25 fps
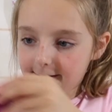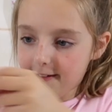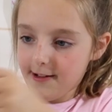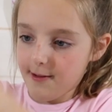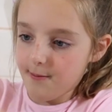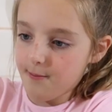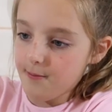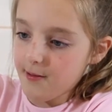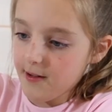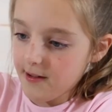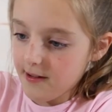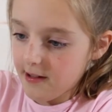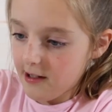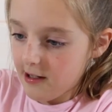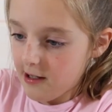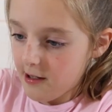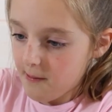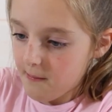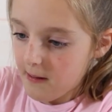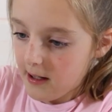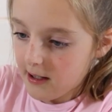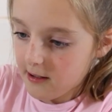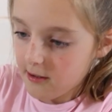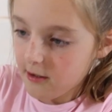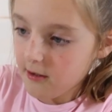So let's put the
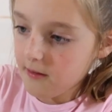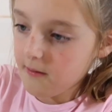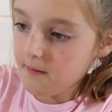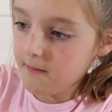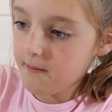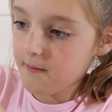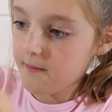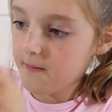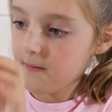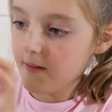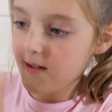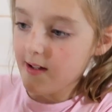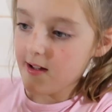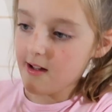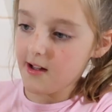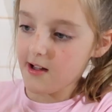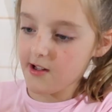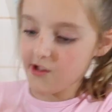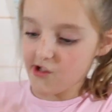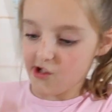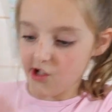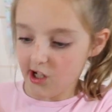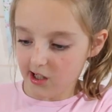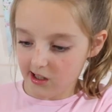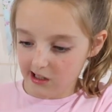lid back on.
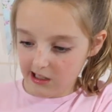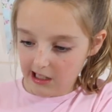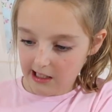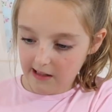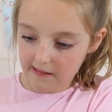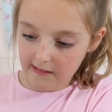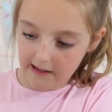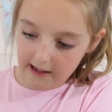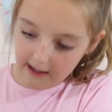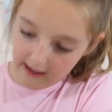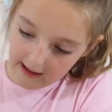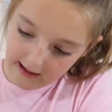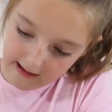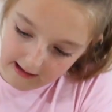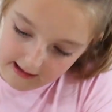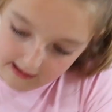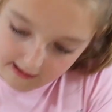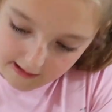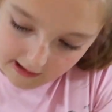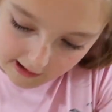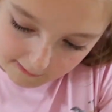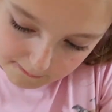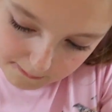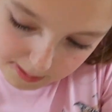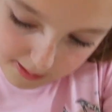Just like that. And
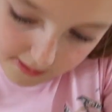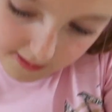then let's